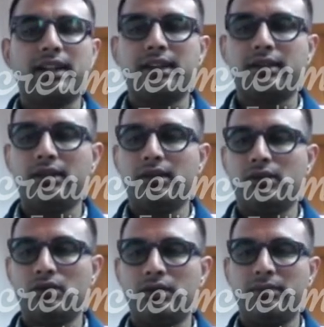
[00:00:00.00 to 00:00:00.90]
here
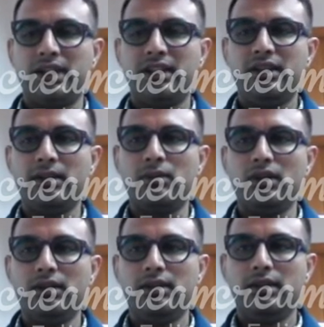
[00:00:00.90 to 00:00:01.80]
on the main
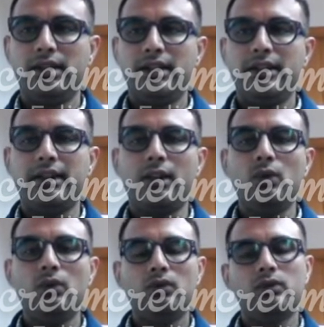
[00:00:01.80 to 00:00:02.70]
table.
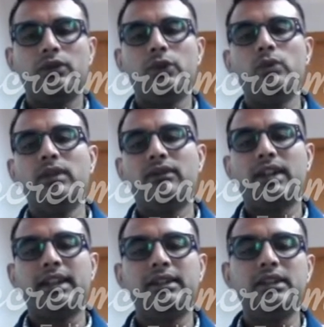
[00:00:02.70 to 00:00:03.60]
Now you will
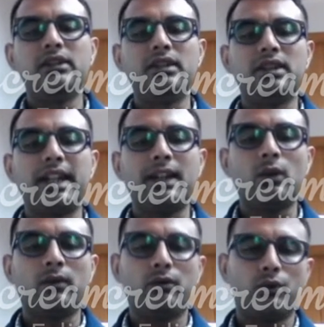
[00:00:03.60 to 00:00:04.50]
find the
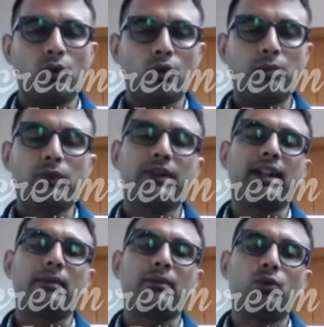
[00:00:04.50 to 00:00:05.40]
detail of all
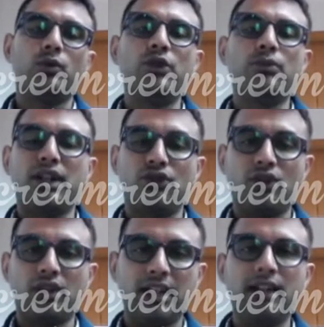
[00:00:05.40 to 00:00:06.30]
programs which
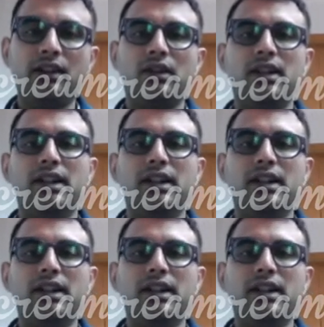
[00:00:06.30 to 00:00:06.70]
mentioned here